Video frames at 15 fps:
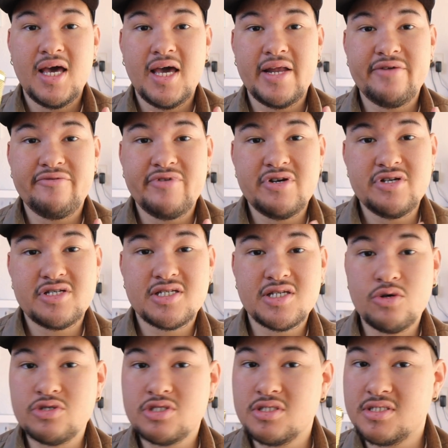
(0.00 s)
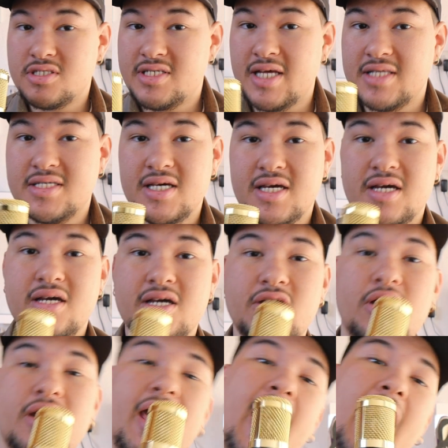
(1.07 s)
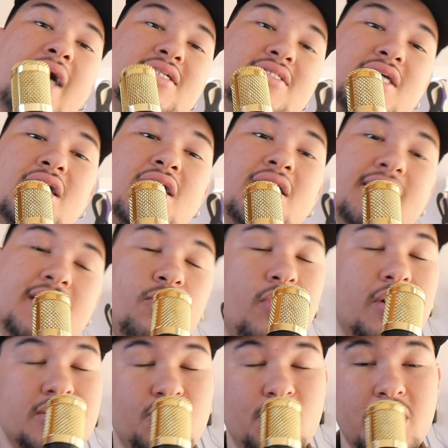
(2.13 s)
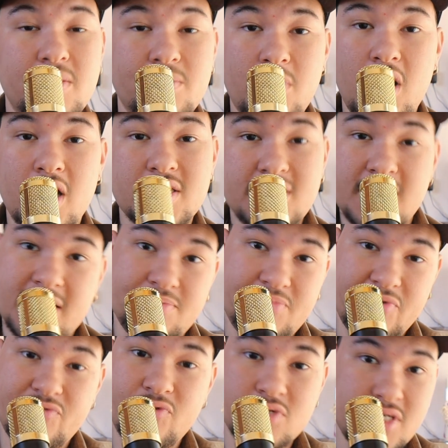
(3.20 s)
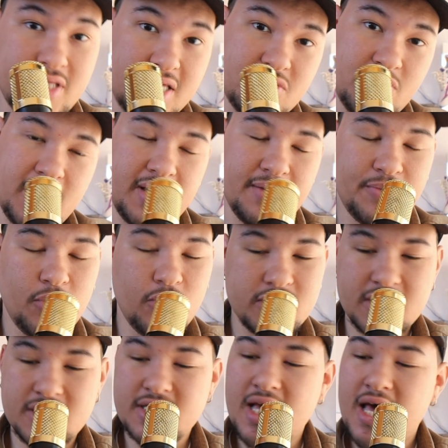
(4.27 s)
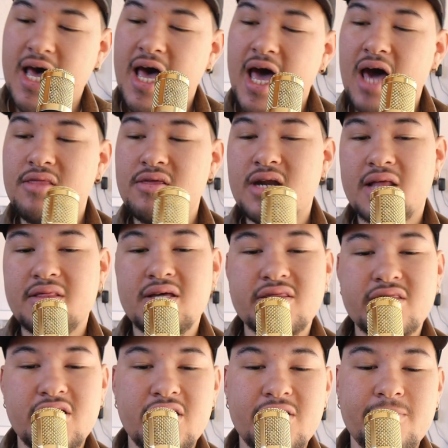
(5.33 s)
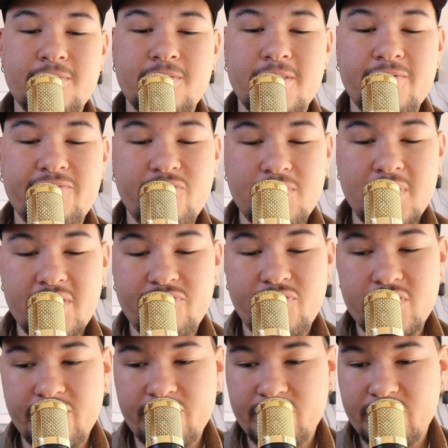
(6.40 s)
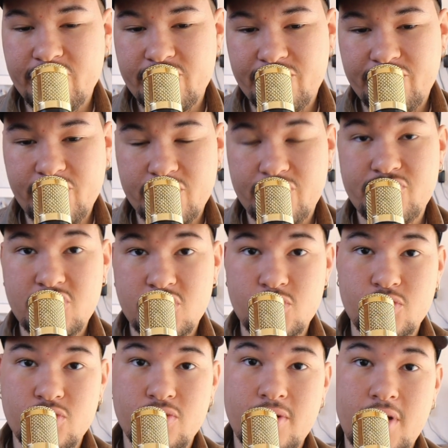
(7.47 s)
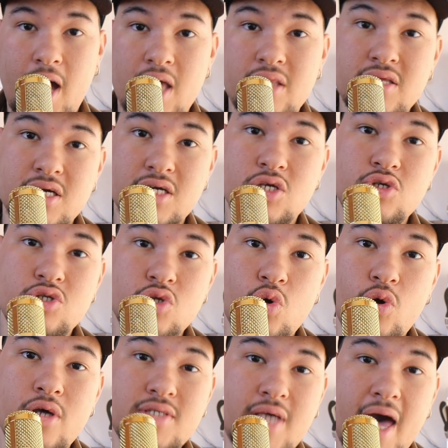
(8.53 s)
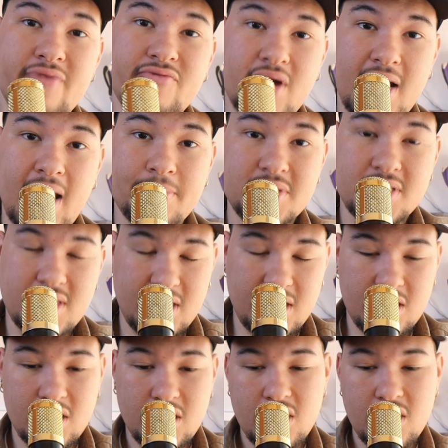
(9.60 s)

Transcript: in a very social setting, not as they once were marketing it before. So that's really important. And then I think the 4th shoe, I think you should always have a Club C,